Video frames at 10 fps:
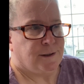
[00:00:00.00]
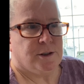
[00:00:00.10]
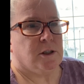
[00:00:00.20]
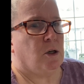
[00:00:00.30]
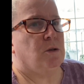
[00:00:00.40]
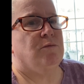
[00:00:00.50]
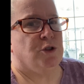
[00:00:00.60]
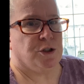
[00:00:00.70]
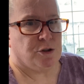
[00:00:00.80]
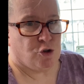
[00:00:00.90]
So
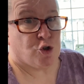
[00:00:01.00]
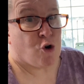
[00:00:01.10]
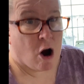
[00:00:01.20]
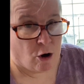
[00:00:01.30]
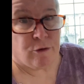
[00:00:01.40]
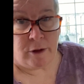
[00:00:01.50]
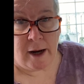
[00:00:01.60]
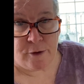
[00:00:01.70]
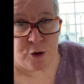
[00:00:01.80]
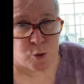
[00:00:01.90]
just stronger
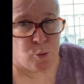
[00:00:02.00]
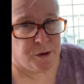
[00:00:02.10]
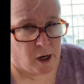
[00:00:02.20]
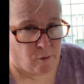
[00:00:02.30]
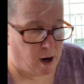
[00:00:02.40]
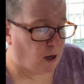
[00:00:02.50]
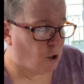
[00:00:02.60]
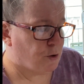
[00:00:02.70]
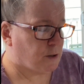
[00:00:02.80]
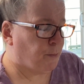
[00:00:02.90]
flavors with the
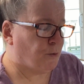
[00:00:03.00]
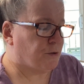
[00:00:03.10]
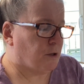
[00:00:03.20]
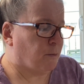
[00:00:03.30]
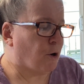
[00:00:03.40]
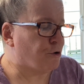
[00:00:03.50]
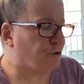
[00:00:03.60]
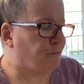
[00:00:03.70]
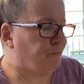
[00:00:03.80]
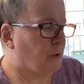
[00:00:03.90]
oregano as opposed to the
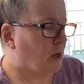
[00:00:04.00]
marjoram.